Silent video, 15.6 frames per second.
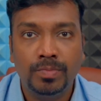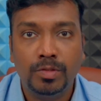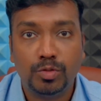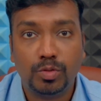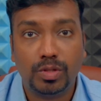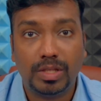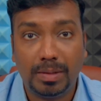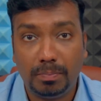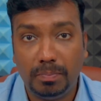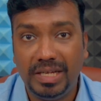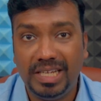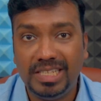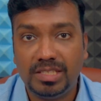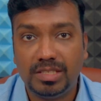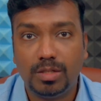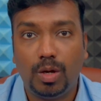So that
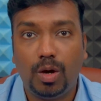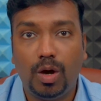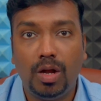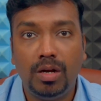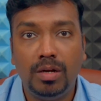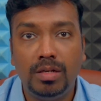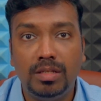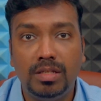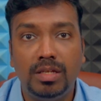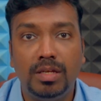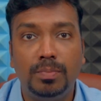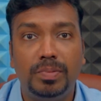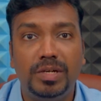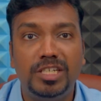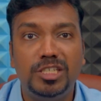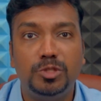means on the
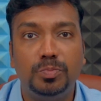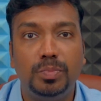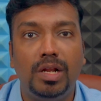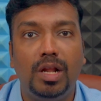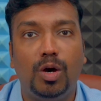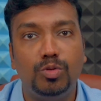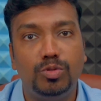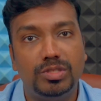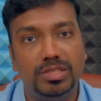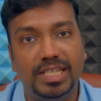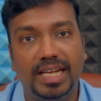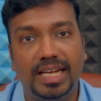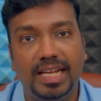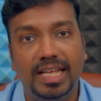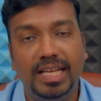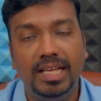principal
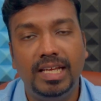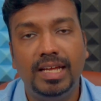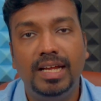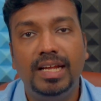outstanding,